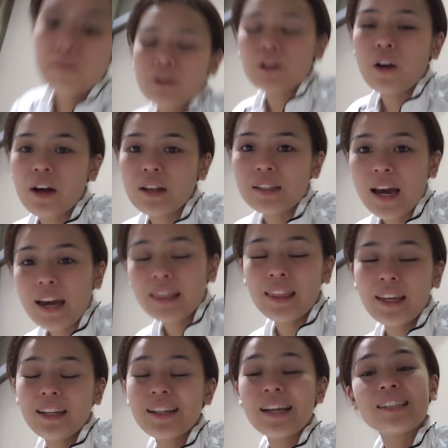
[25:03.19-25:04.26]
Because I
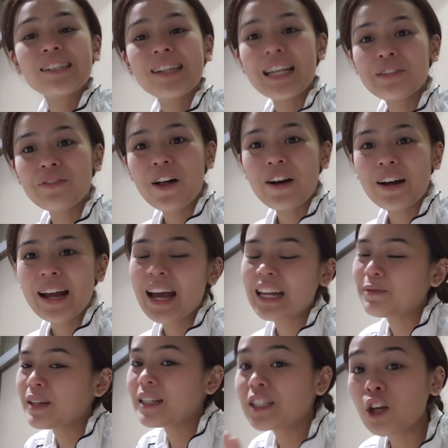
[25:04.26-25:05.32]
think today's vlog
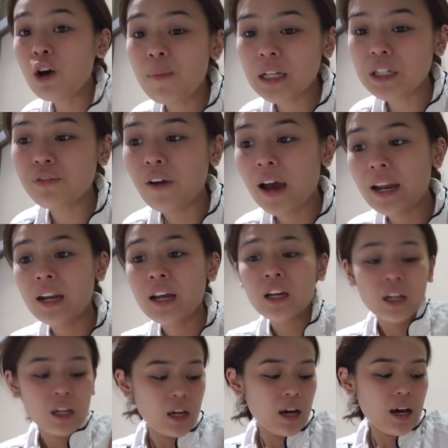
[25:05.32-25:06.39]
has been so much fun.
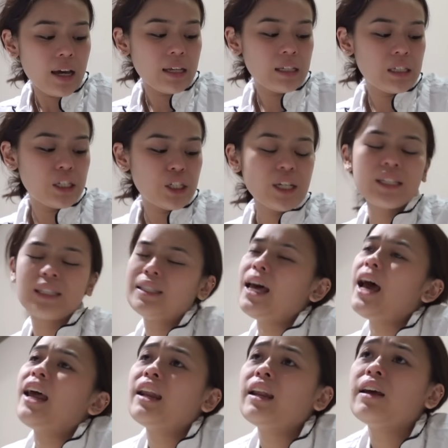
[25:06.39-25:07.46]
It's just
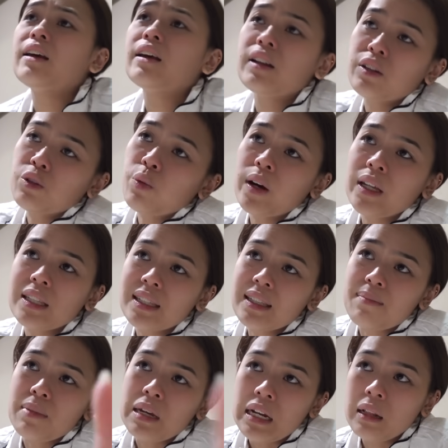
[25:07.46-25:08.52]
that towards
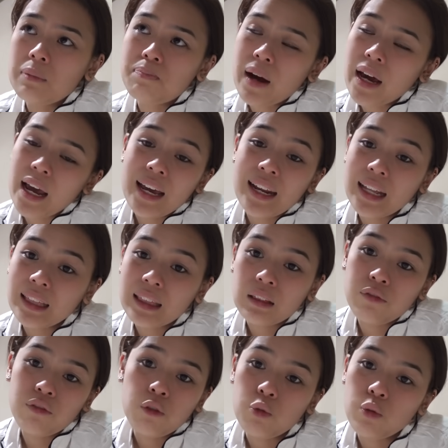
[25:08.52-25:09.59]
the middle part, I dah
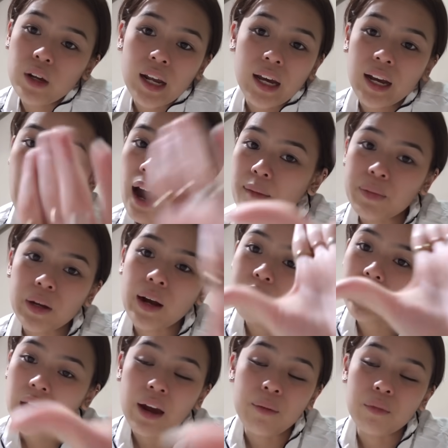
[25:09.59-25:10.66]
flu and I can't pick up
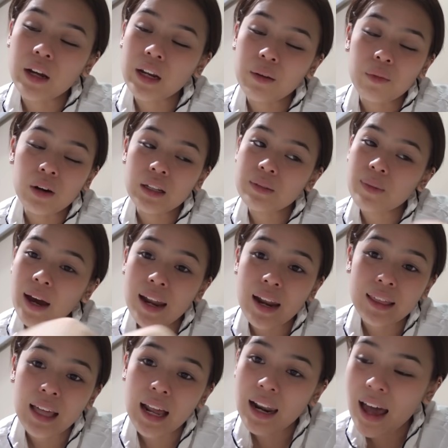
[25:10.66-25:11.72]
the camera anymore. Sebab I
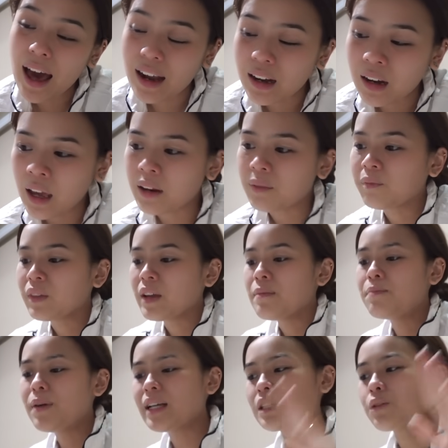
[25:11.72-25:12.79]
dah tak larat.
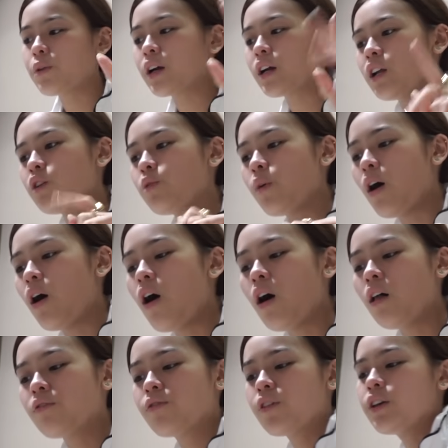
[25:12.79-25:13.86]
But we're gonna do a
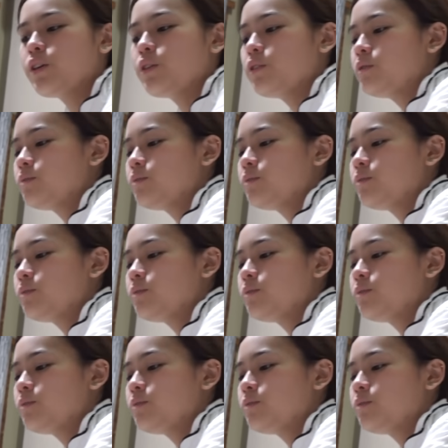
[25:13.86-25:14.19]
haul for you.